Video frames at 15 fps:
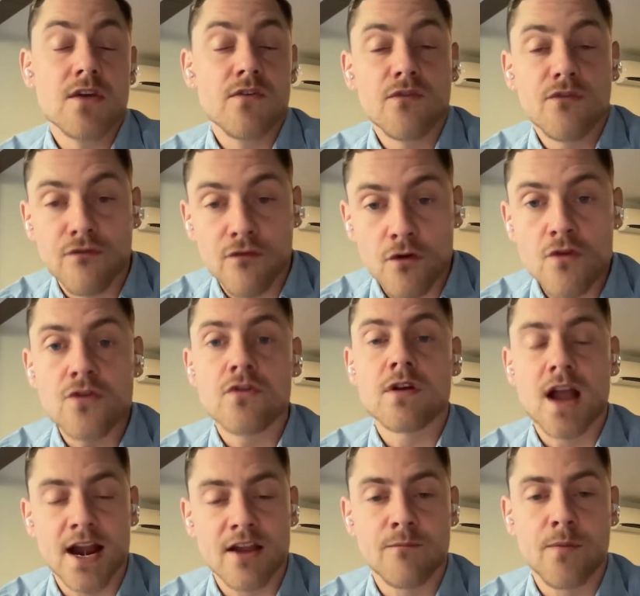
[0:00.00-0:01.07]
further
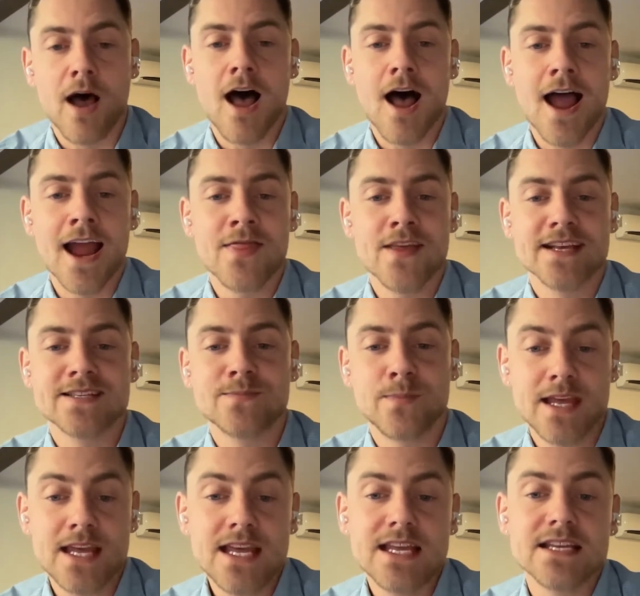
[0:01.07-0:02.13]
kind of behind this
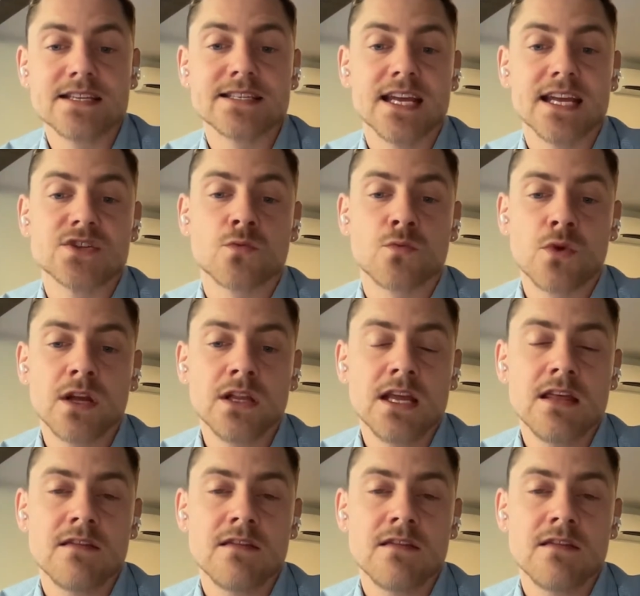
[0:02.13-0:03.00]
piece is really